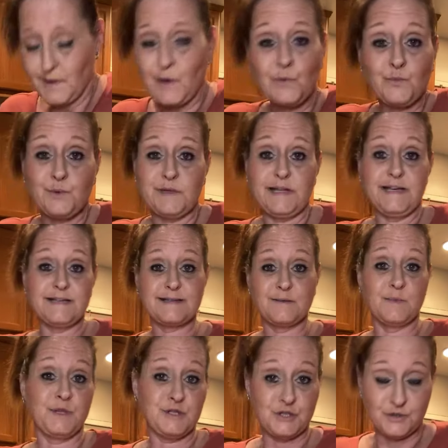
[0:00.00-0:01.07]
release some
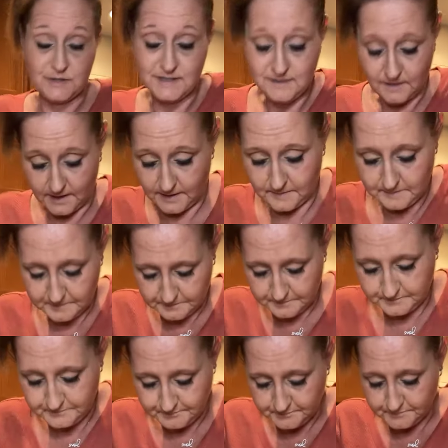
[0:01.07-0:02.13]
of the juices on it.
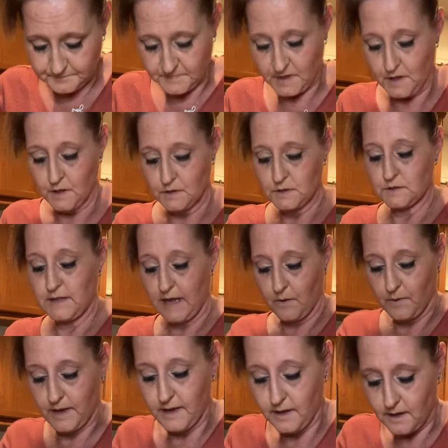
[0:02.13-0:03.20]
So that
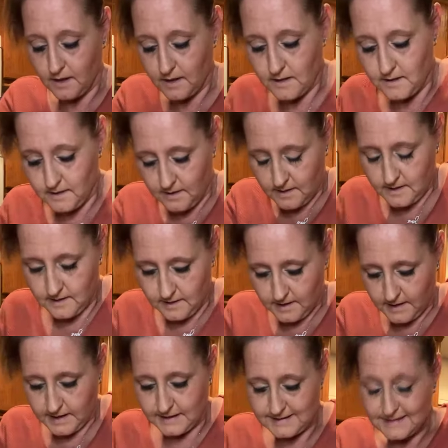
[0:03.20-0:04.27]
way
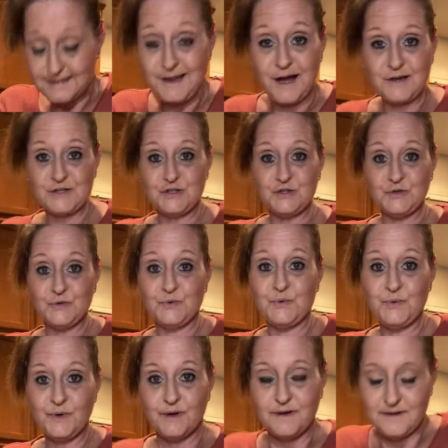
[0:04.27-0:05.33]
it's not too
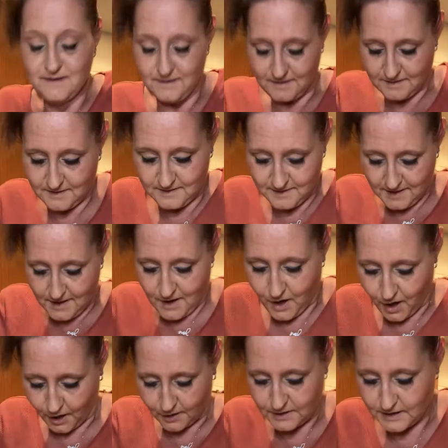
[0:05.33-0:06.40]

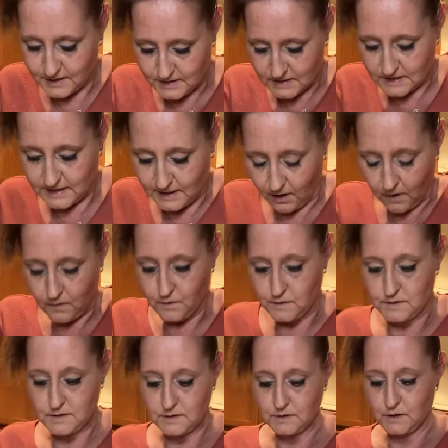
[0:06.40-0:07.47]
hard to get all
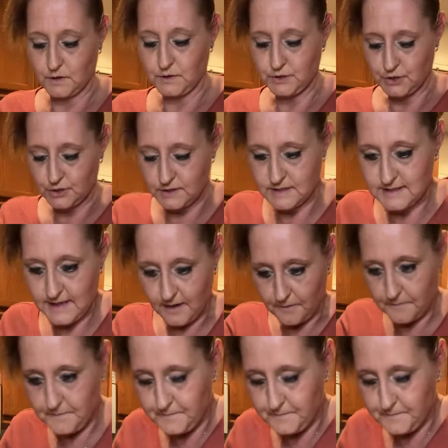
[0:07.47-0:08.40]
those juices out.